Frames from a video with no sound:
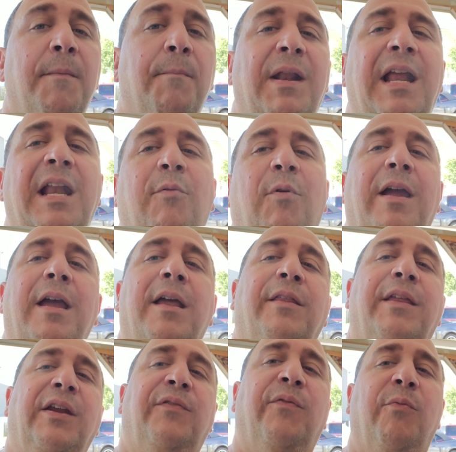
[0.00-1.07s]
But anyway,
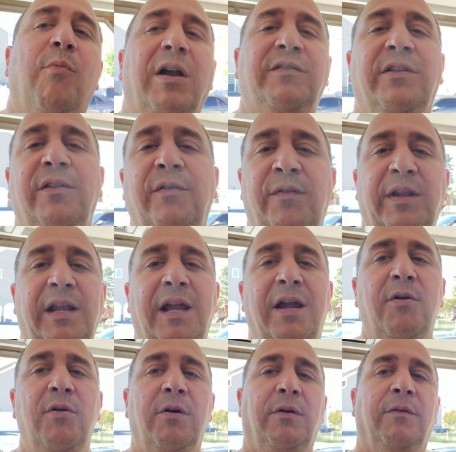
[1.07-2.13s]
thanks for watching the
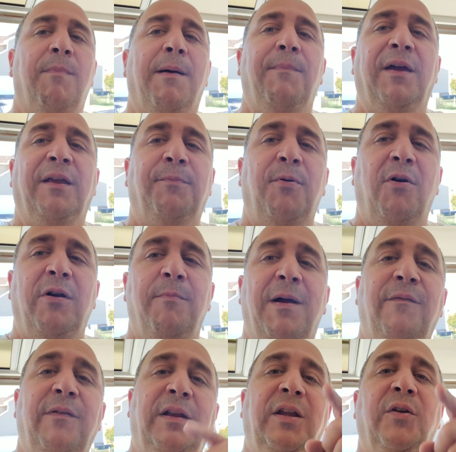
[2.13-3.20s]
video. My best part of
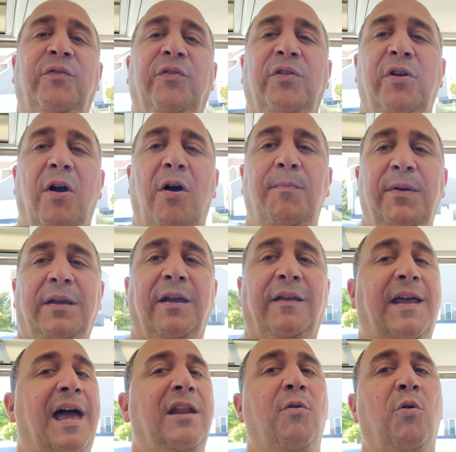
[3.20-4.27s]
my videos are y'all, because
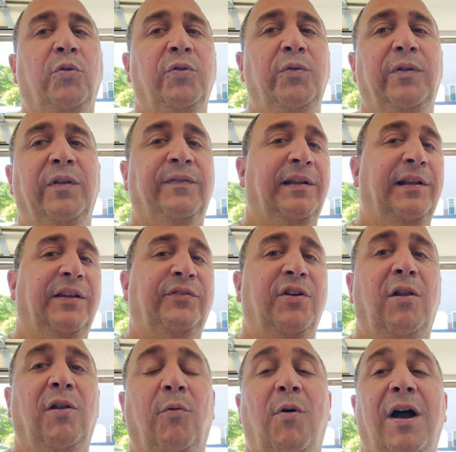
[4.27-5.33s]
I don't do this unless
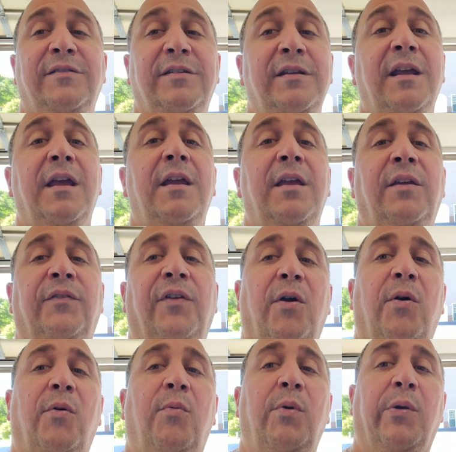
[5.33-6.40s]
y'all are watching.
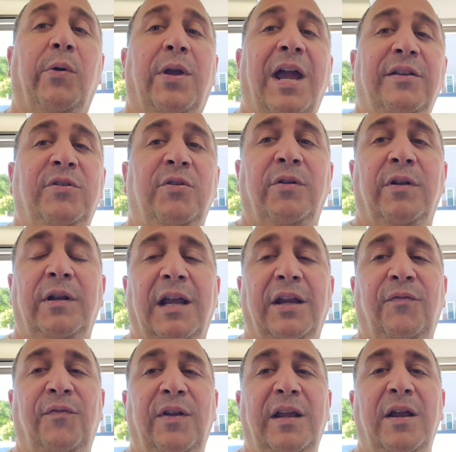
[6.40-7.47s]
So we'll catch you on the
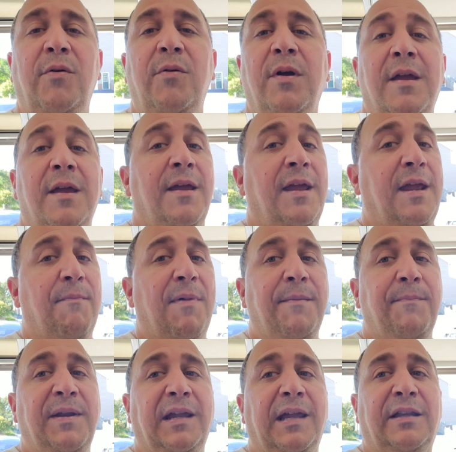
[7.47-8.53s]
next video. It
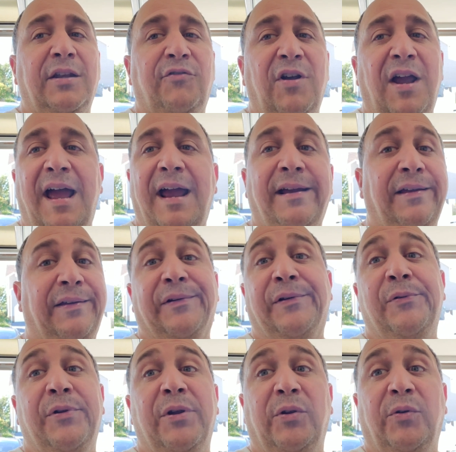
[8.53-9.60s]
might be at the track.
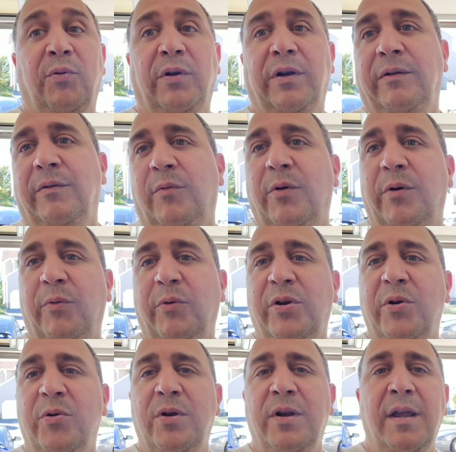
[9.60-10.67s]
Who knows what we're
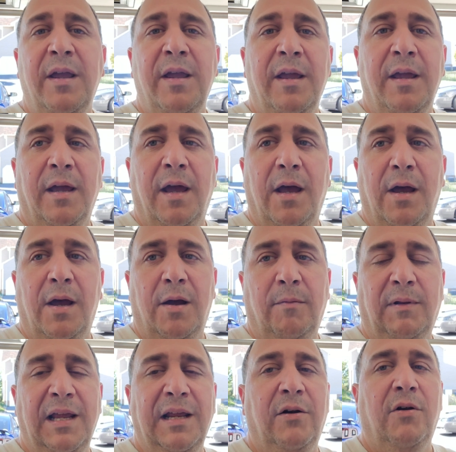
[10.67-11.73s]
doing.
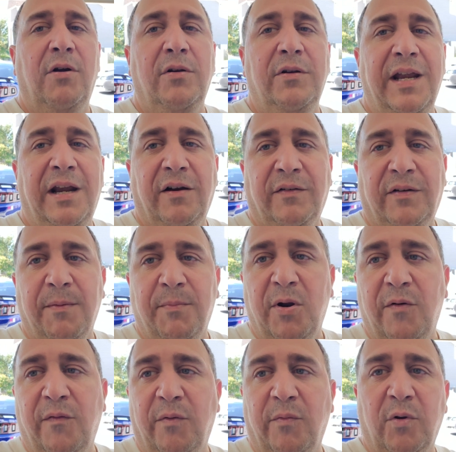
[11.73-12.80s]
Later on, Derek's coming
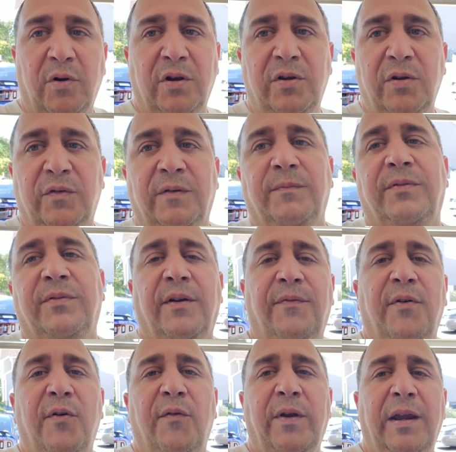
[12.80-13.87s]
over and we're going to do some stuff
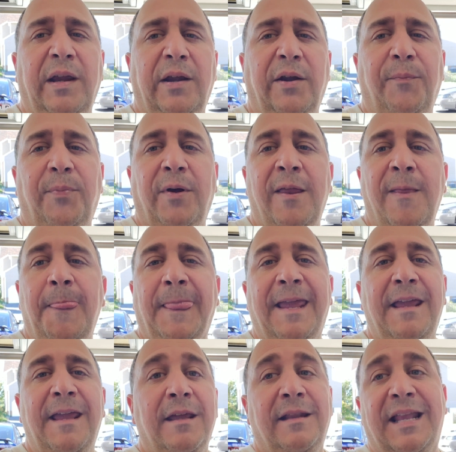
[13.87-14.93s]
over here, but
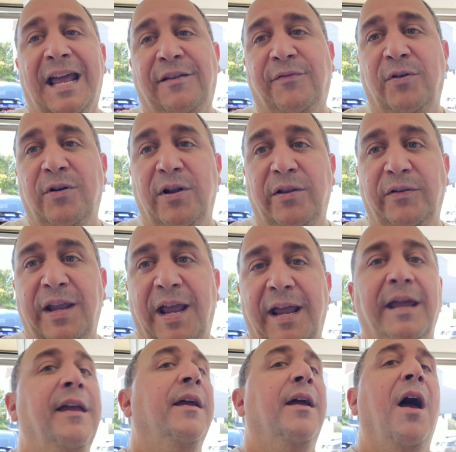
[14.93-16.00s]
that's for another day.
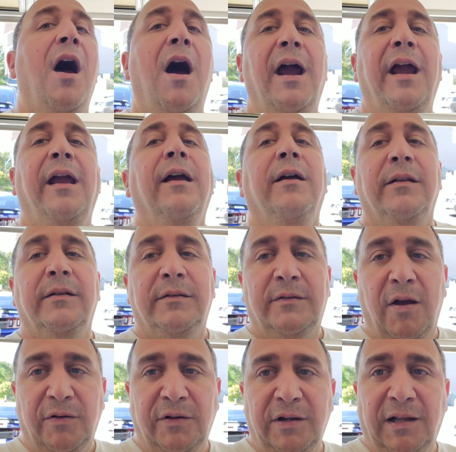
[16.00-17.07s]
All right,
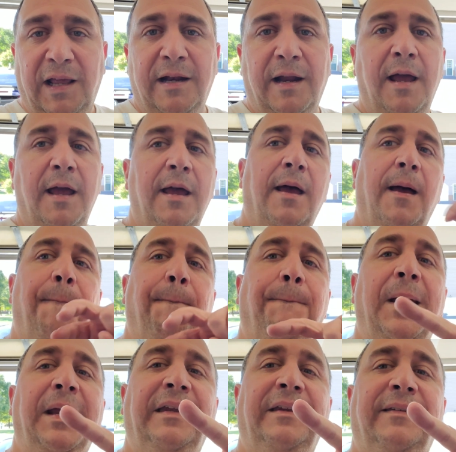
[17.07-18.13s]
talk to you later.
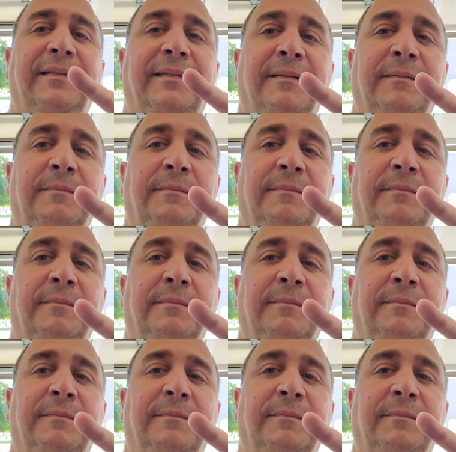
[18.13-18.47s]
Peace.